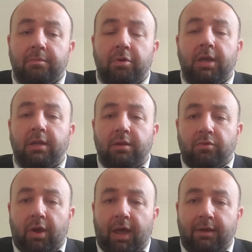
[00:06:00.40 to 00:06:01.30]
break it
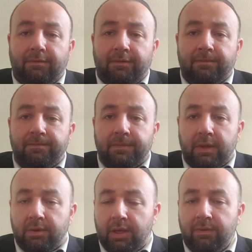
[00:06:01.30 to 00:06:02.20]
into half.
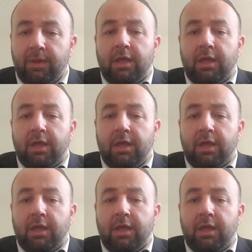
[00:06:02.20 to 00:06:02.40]
Okay,